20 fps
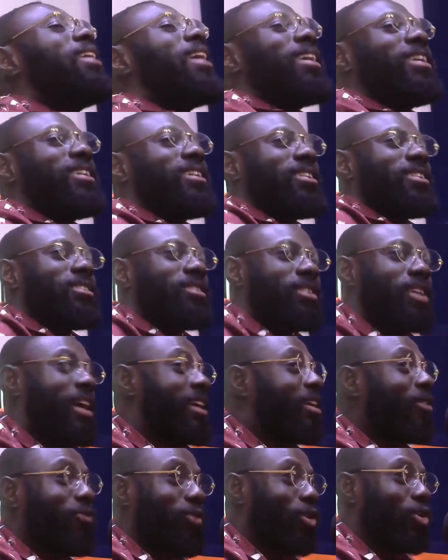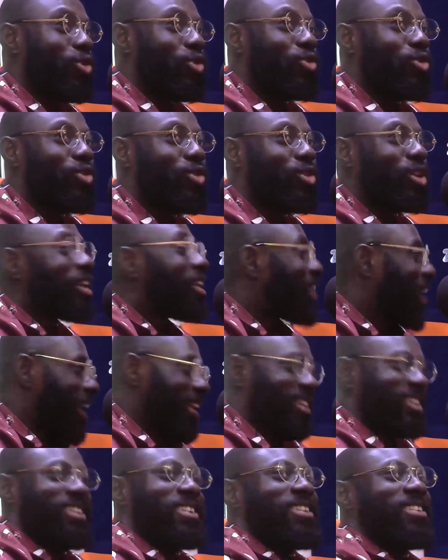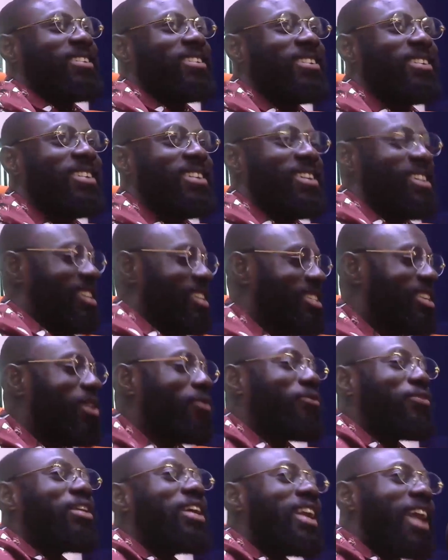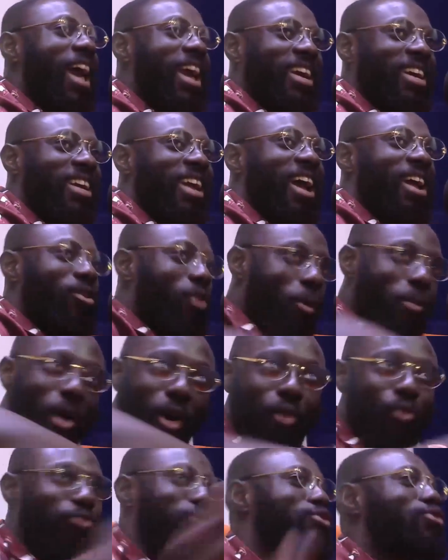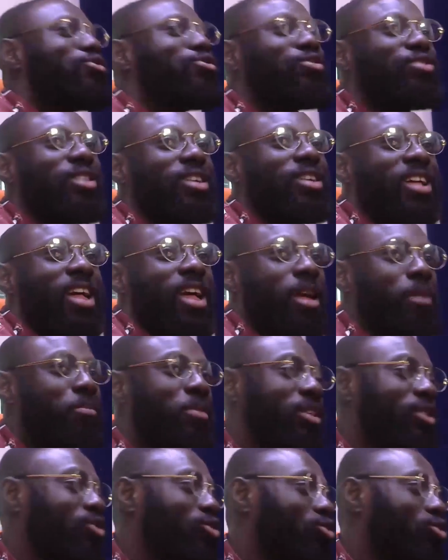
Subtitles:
like, and you follow like, say free like, and I know we don't follow. Me the